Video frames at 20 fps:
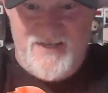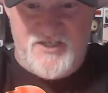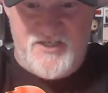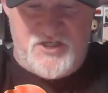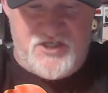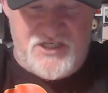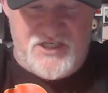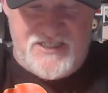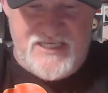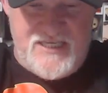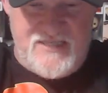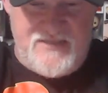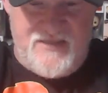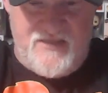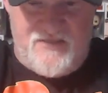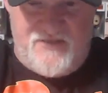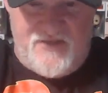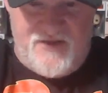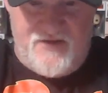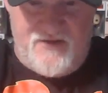Did you see it in
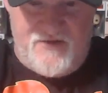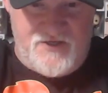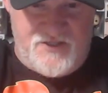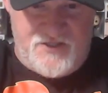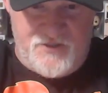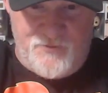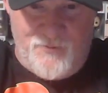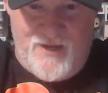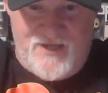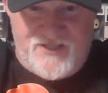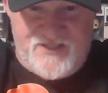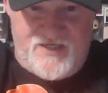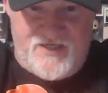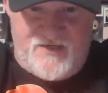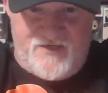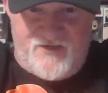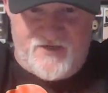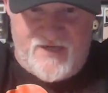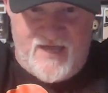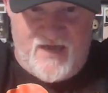the theater or did you watch it
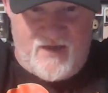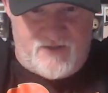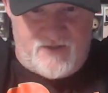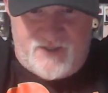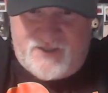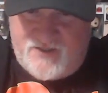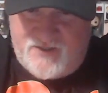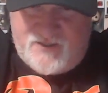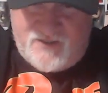in your couch?